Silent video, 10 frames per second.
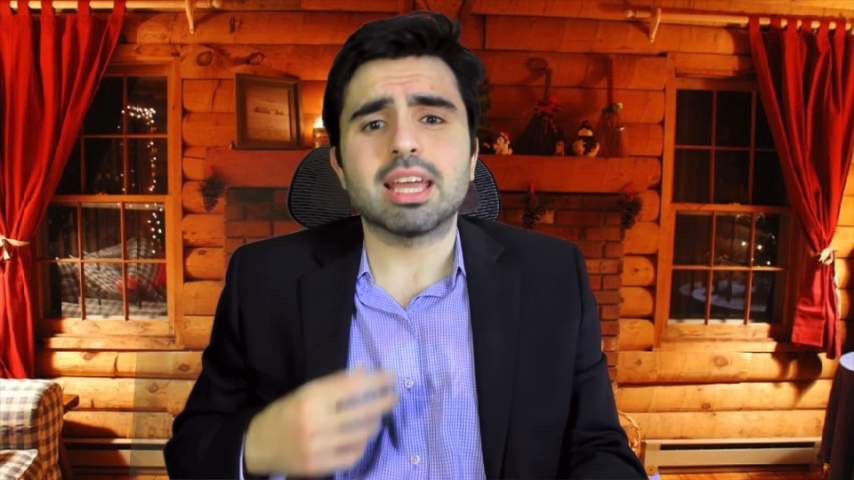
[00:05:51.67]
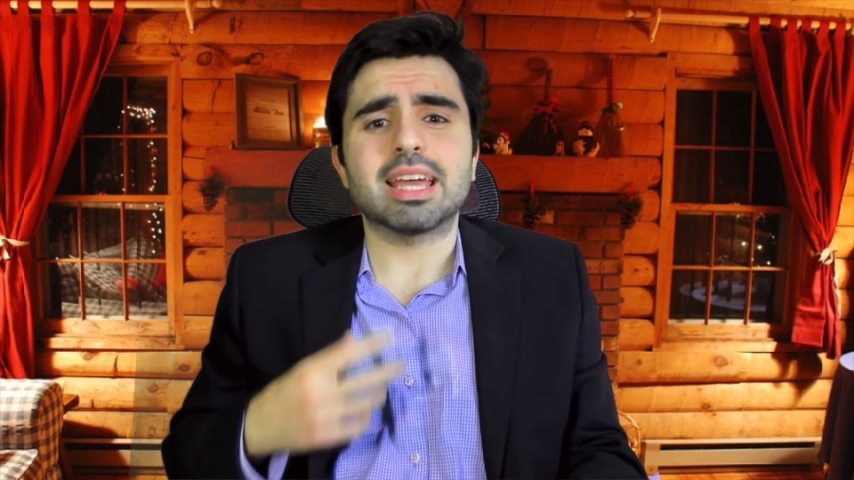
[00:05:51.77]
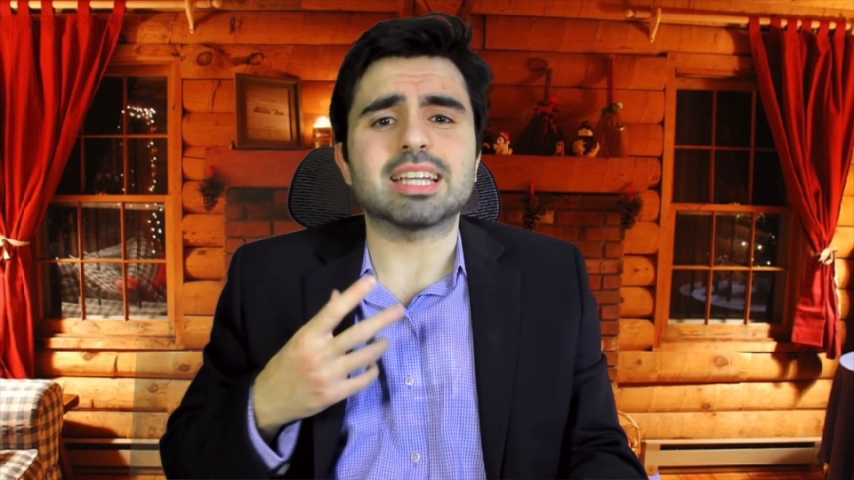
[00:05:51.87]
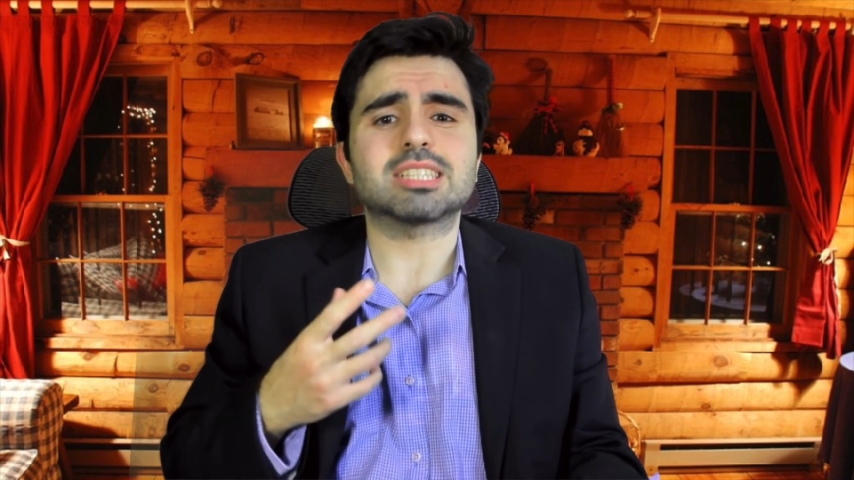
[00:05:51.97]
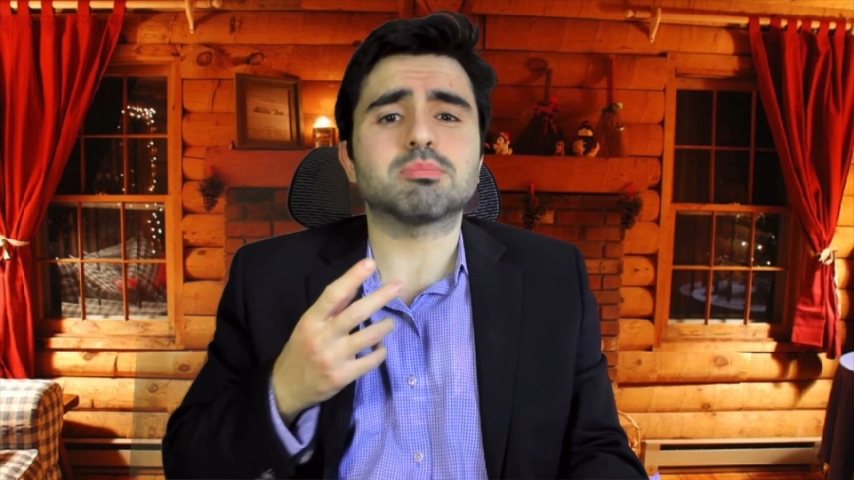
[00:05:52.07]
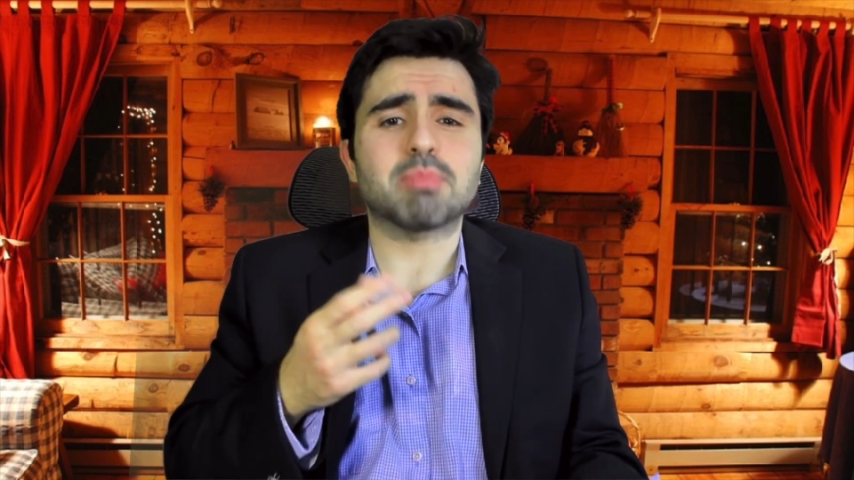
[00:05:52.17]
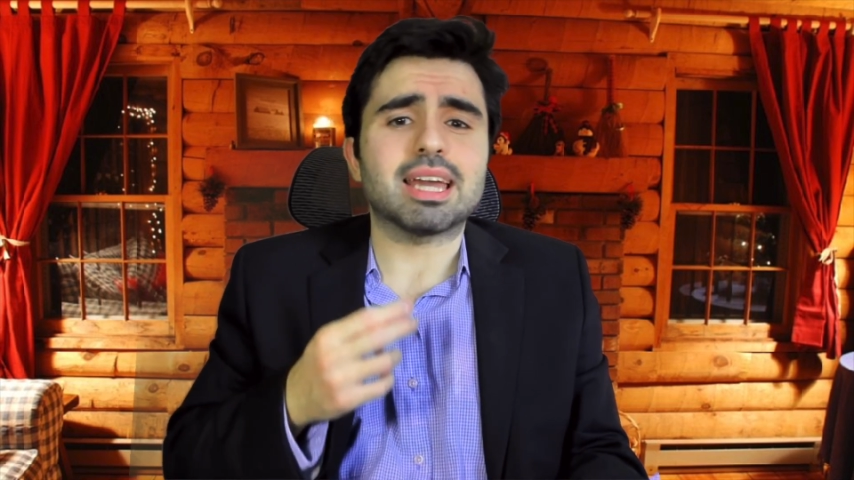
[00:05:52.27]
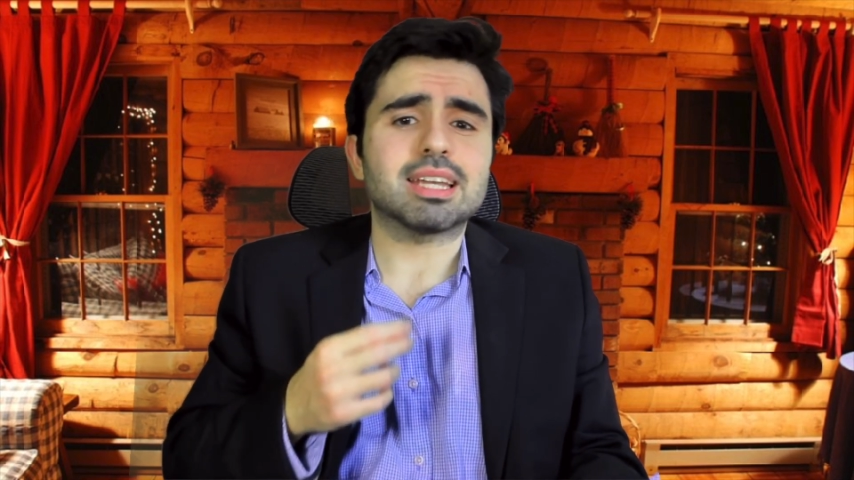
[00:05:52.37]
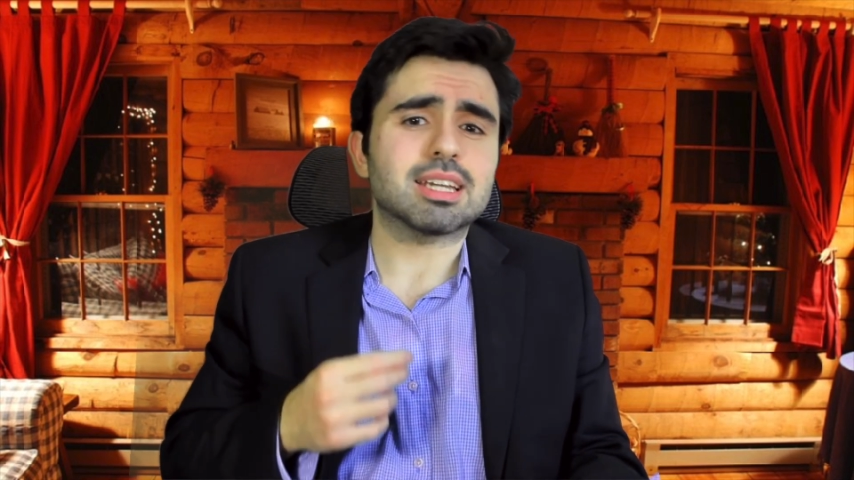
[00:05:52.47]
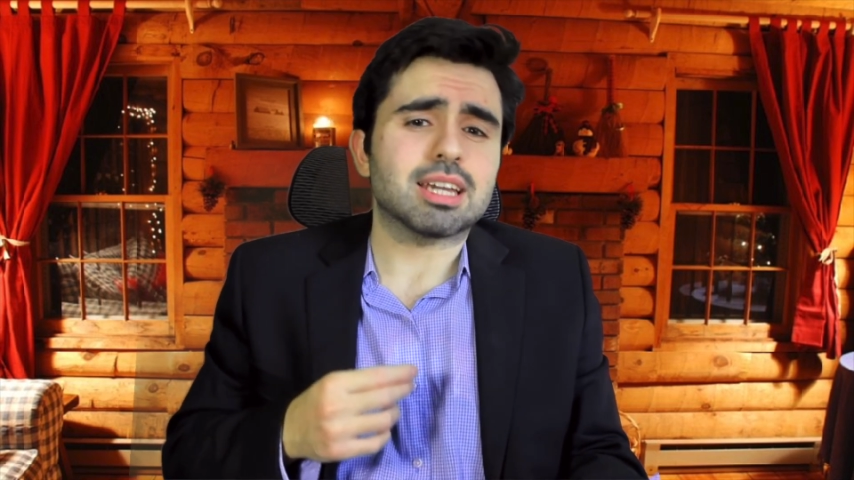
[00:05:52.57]

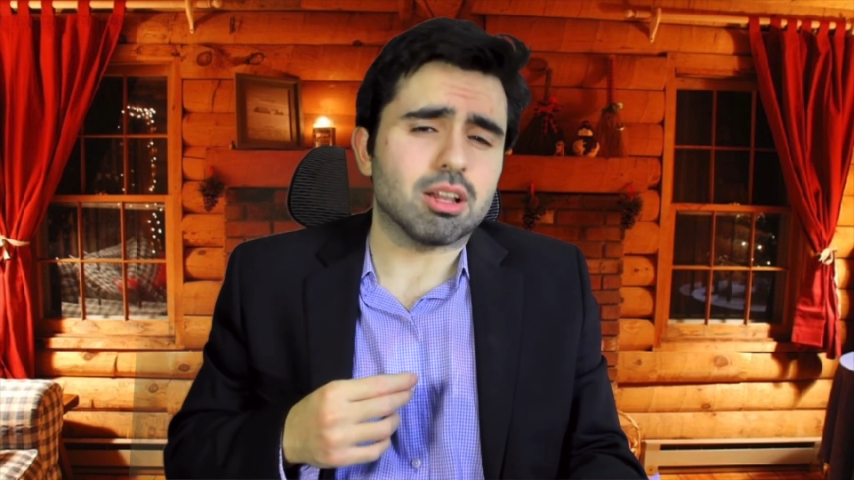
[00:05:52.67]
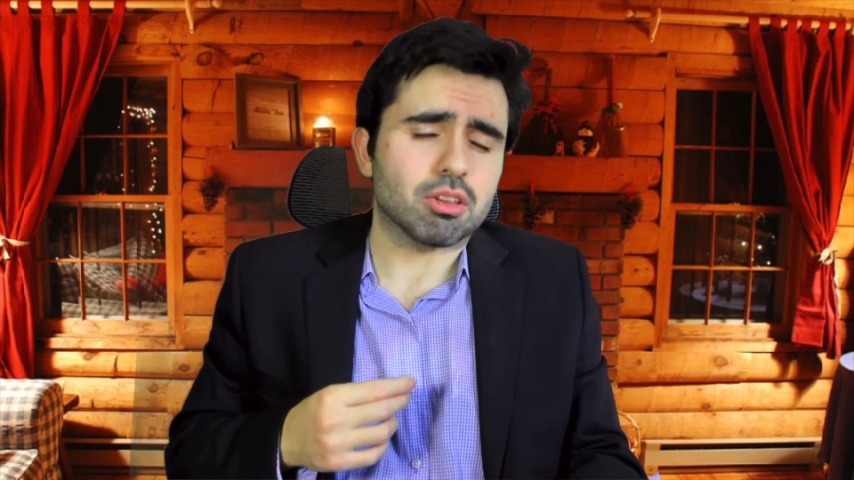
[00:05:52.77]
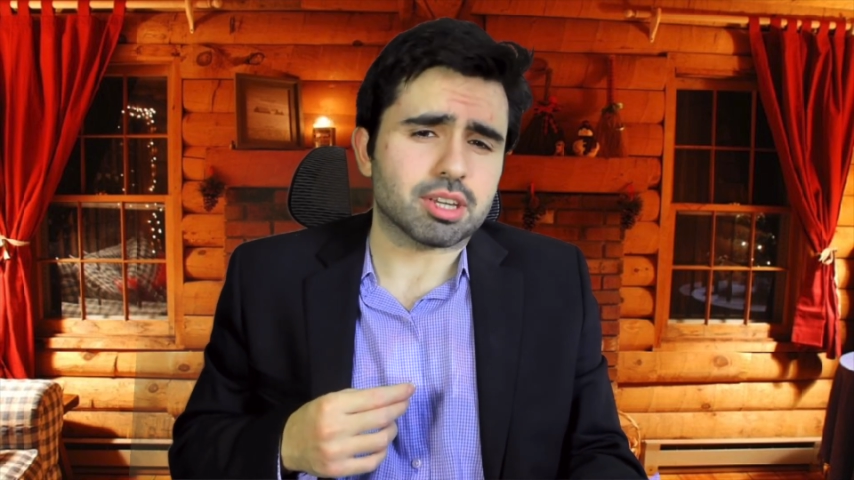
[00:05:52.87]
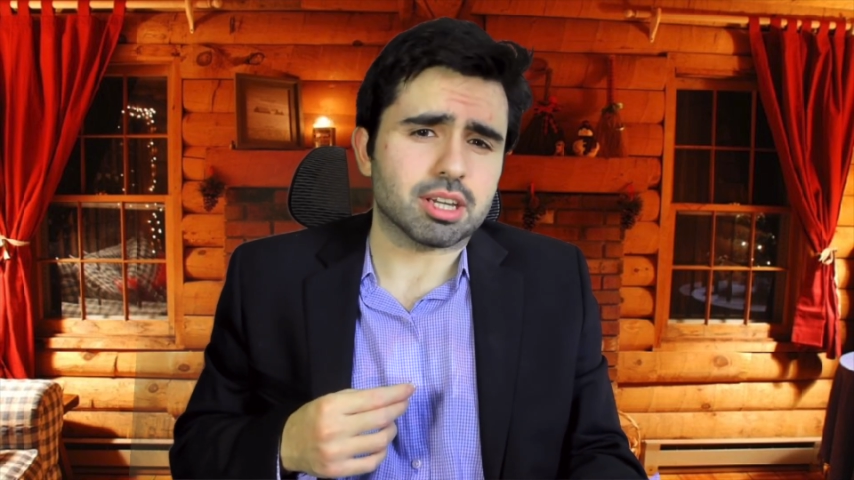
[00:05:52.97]
expanding healthcare